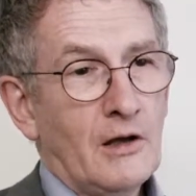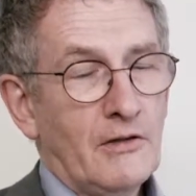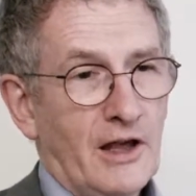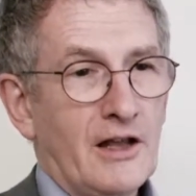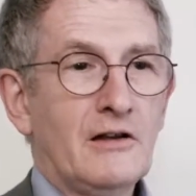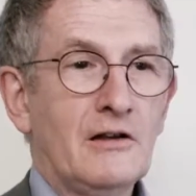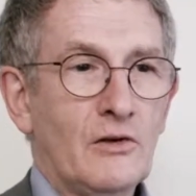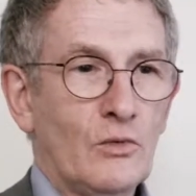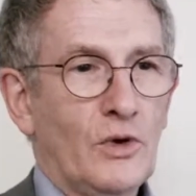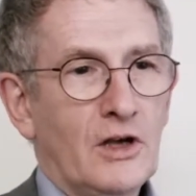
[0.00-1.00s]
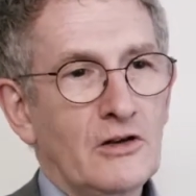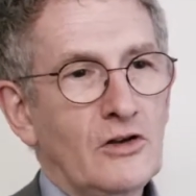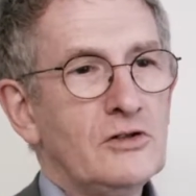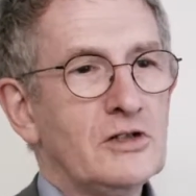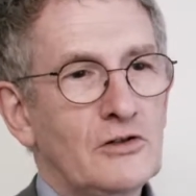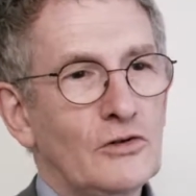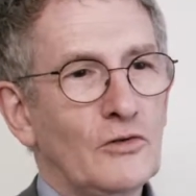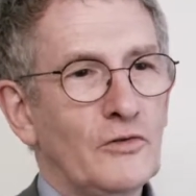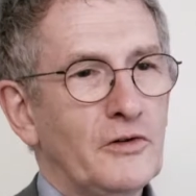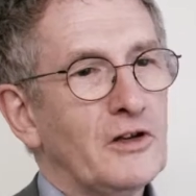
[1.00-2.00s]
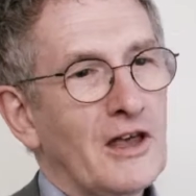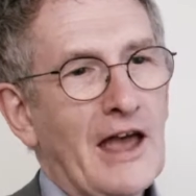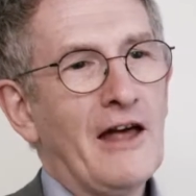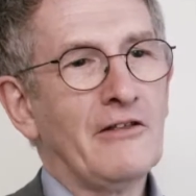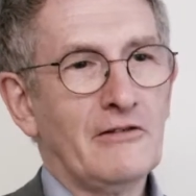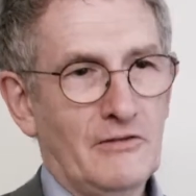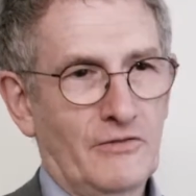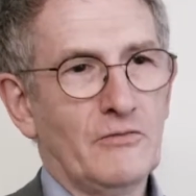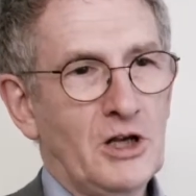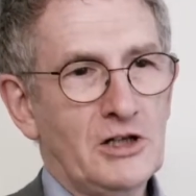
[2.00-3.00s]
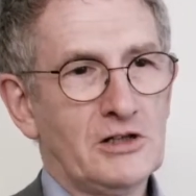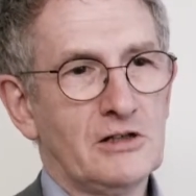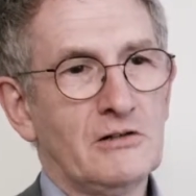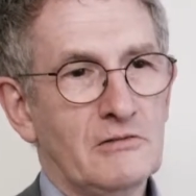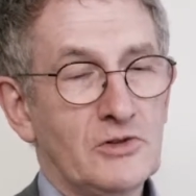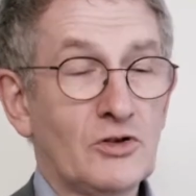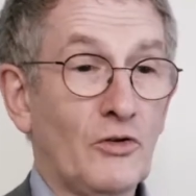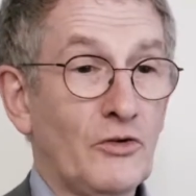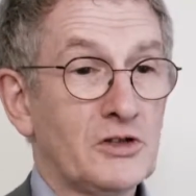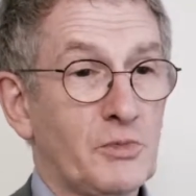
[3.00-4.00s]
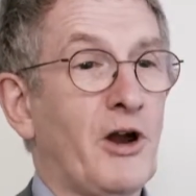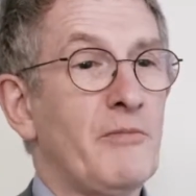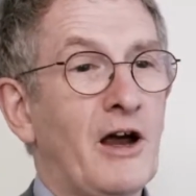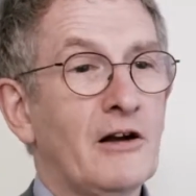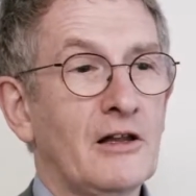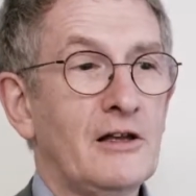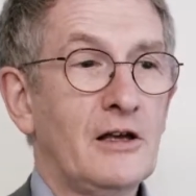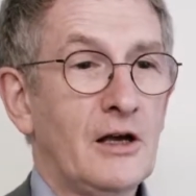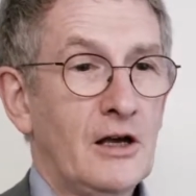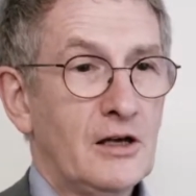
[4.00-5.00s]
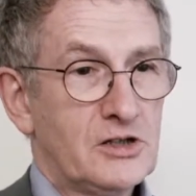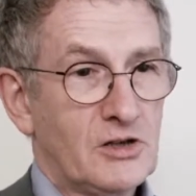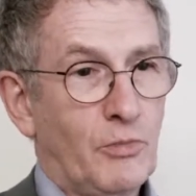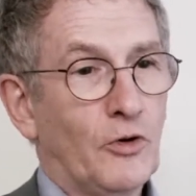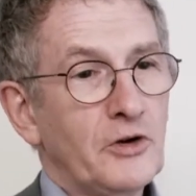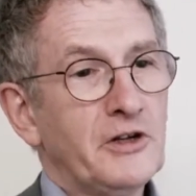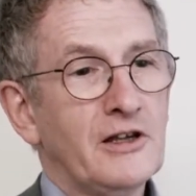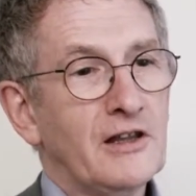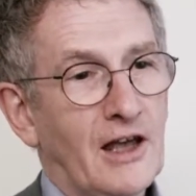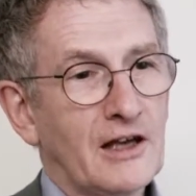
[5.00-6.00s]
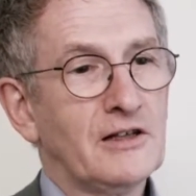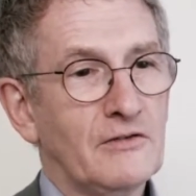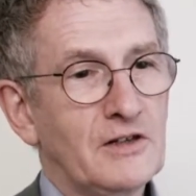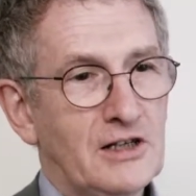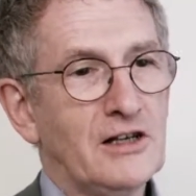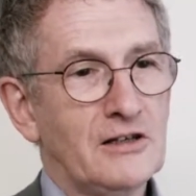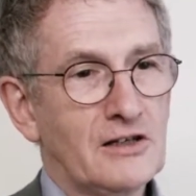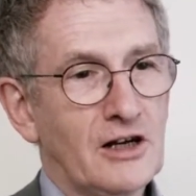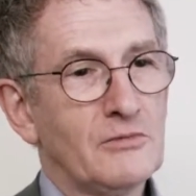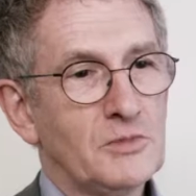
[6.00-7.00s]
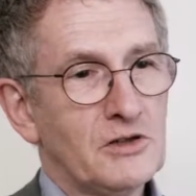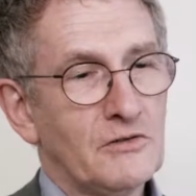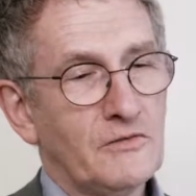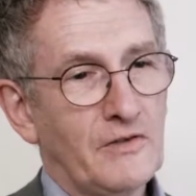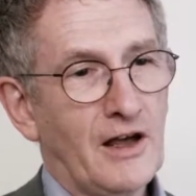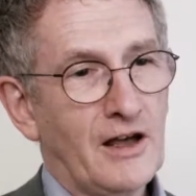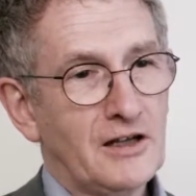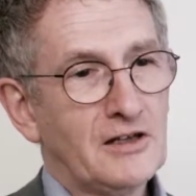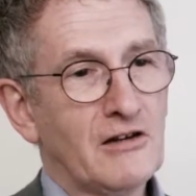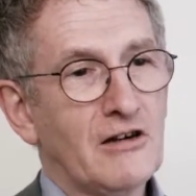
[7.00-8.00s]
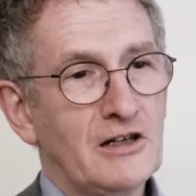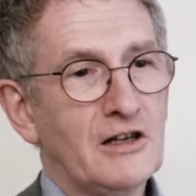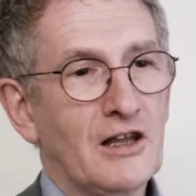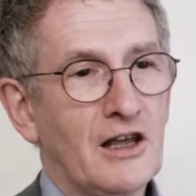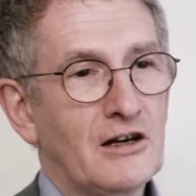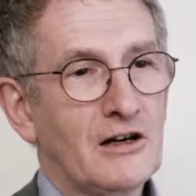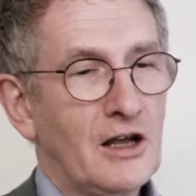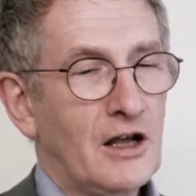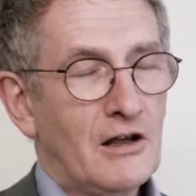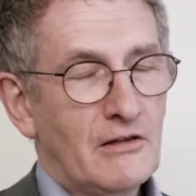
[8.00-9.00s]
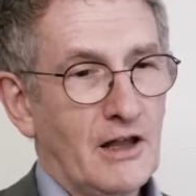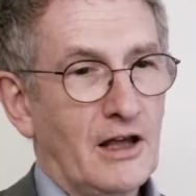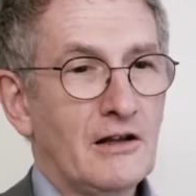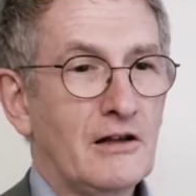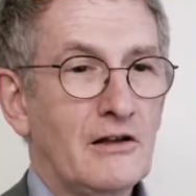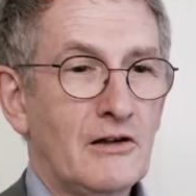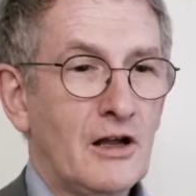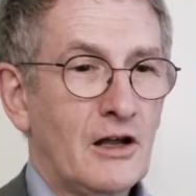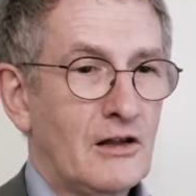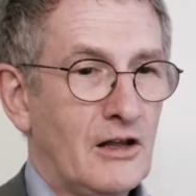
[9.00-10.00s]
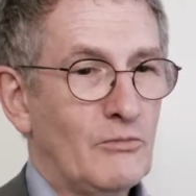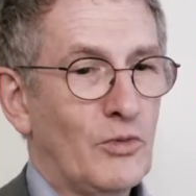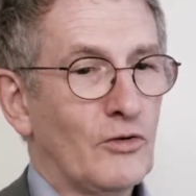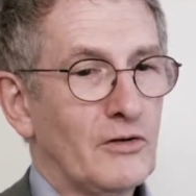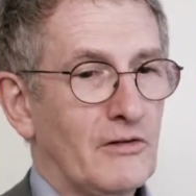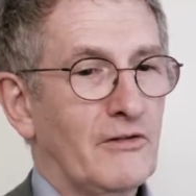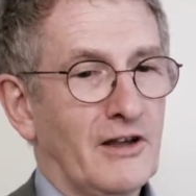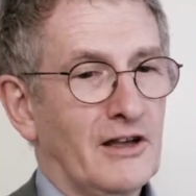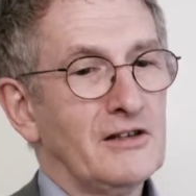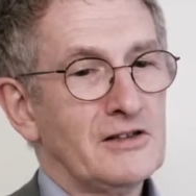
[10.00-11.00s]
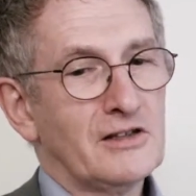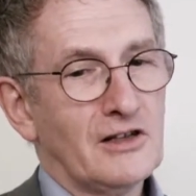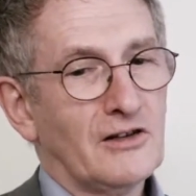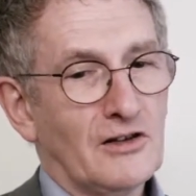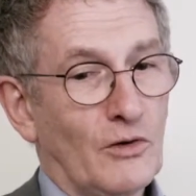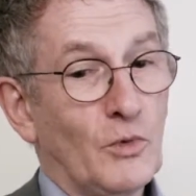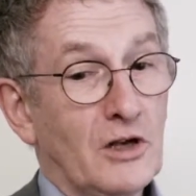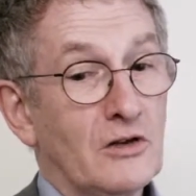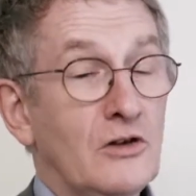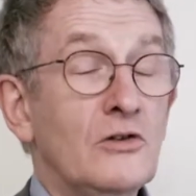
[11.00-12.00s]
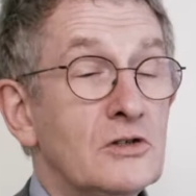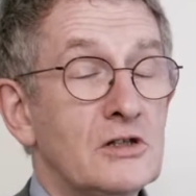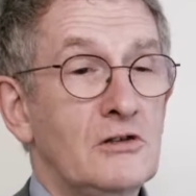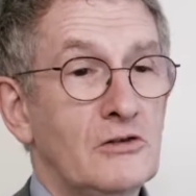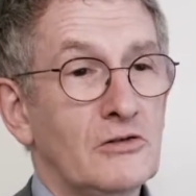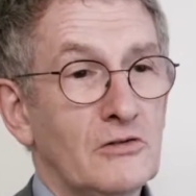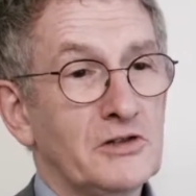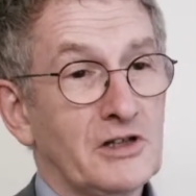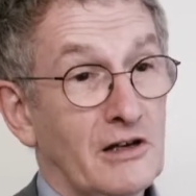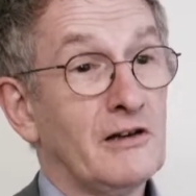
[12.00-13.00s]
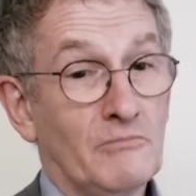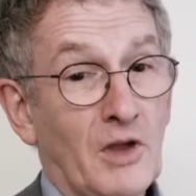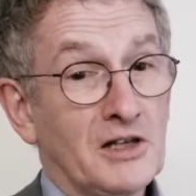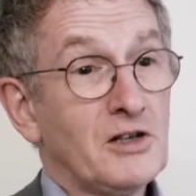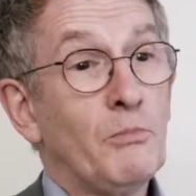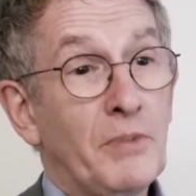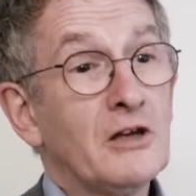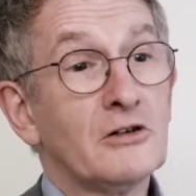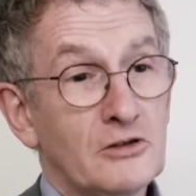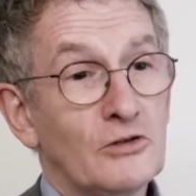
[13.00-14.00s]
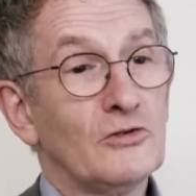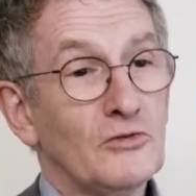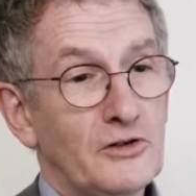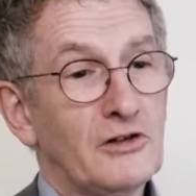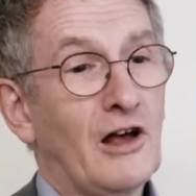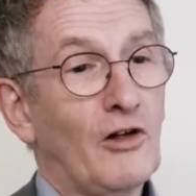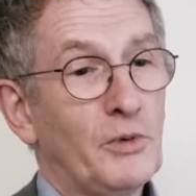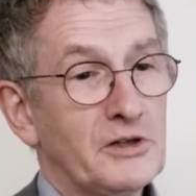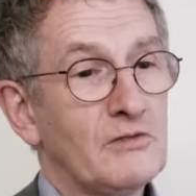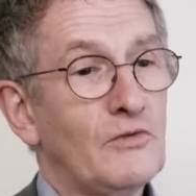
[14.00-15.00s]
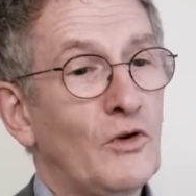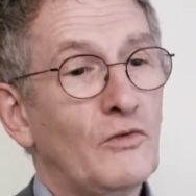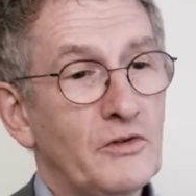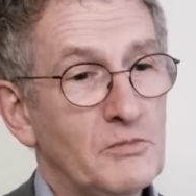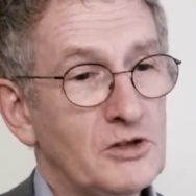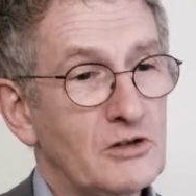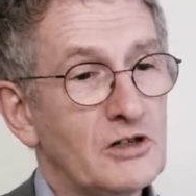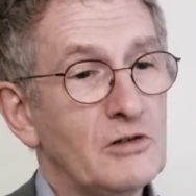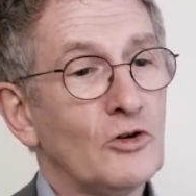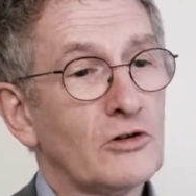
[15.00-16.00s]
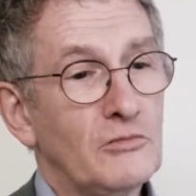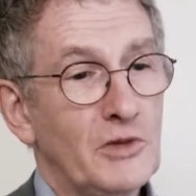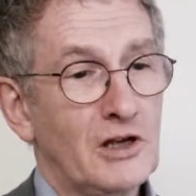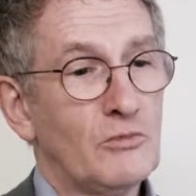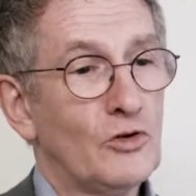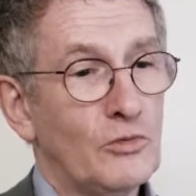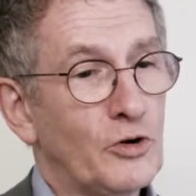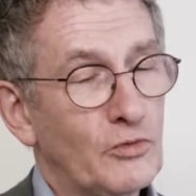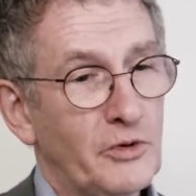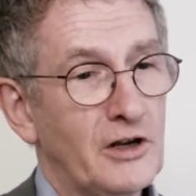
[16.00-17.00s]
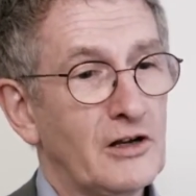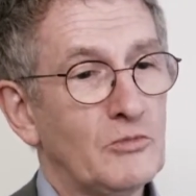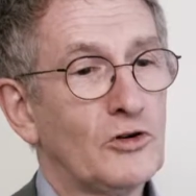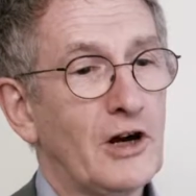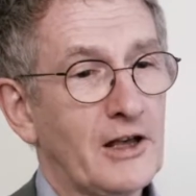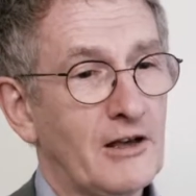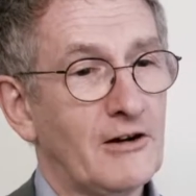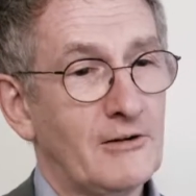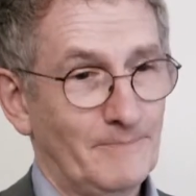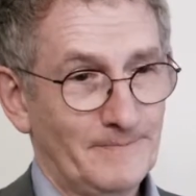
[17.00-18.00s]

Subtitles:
Then we can use the tool to gather information. So although it's primarily supporting the activity in terms of integrated care, then the important thing is that we can use the tool as a bigger tool to help us evolve the maturity model and make it more appropriate and more accurate.